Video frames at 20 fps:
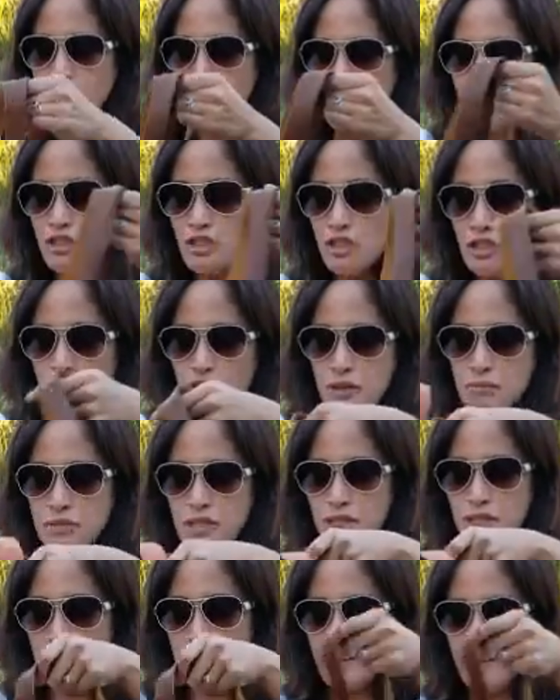In
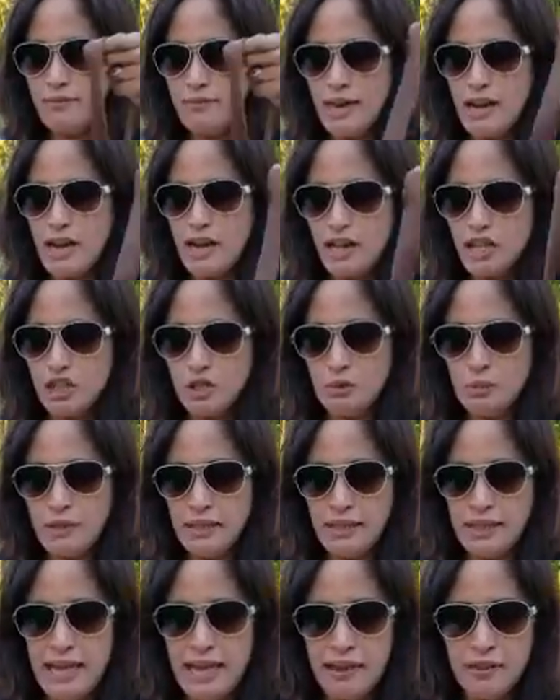terms of the
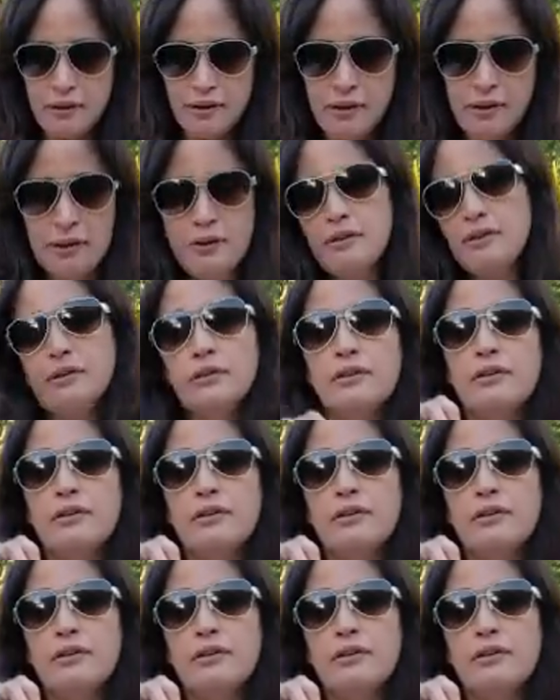actual leather,